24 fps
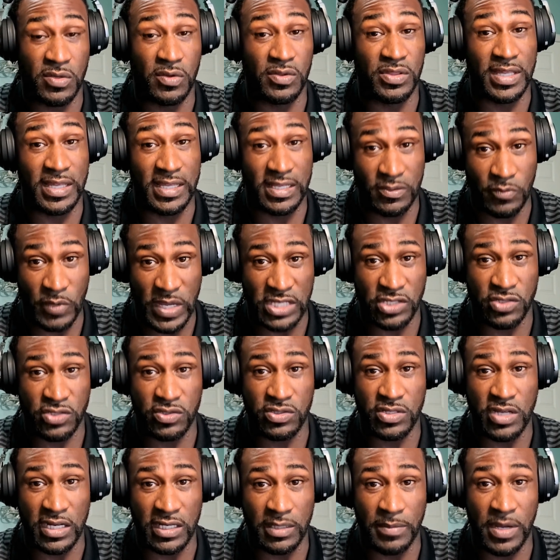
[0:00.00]
So that, as you
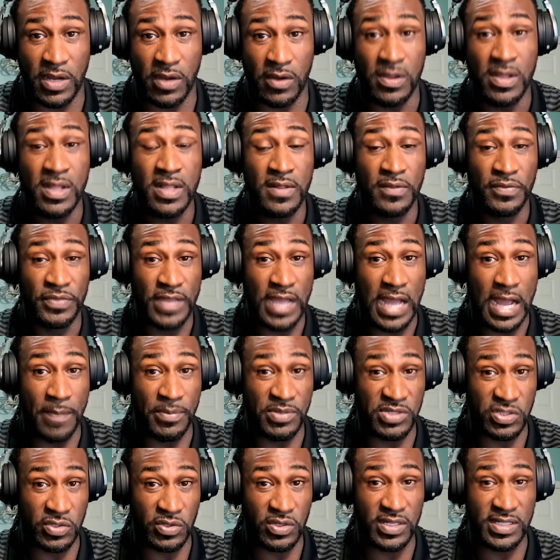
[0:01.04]
talk about the
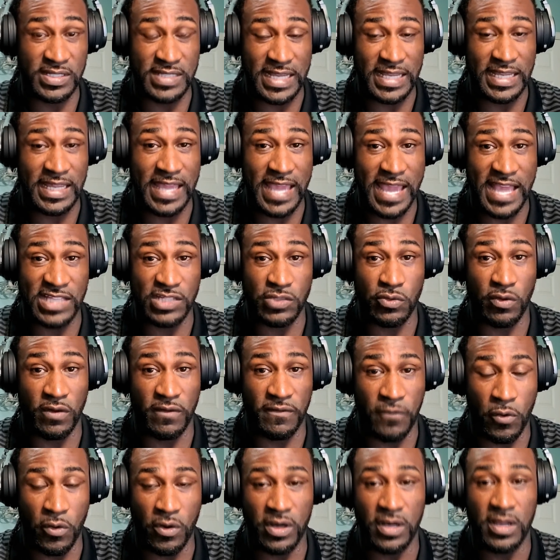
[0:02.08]
opportunities that he has
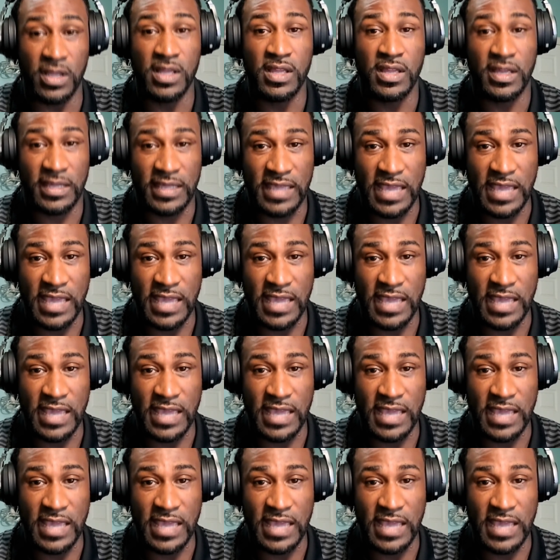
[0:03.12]
going forward,